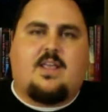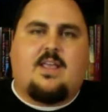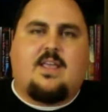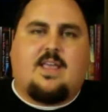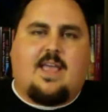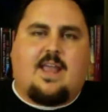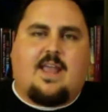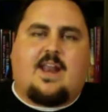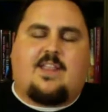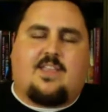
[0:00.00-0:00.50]

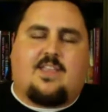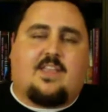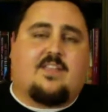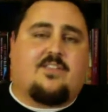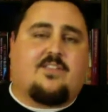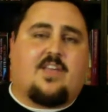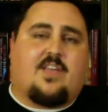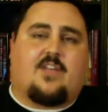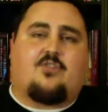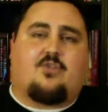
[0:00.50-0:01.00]
and I think he's
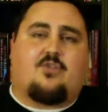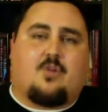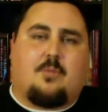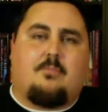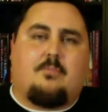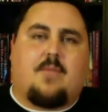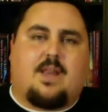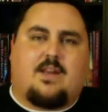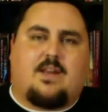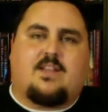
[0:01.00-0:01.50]
got
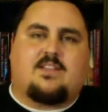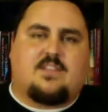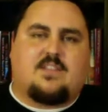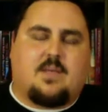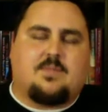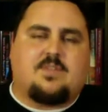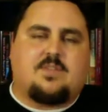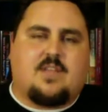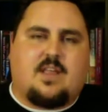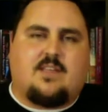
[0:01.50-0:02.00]
tremendous
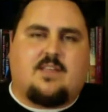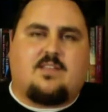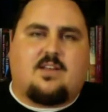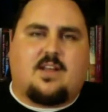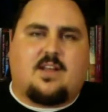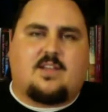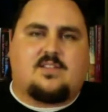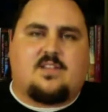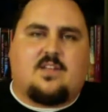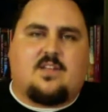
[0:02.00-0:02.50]
upside at the
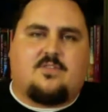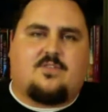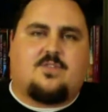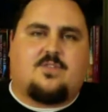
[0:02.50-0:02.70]
next level.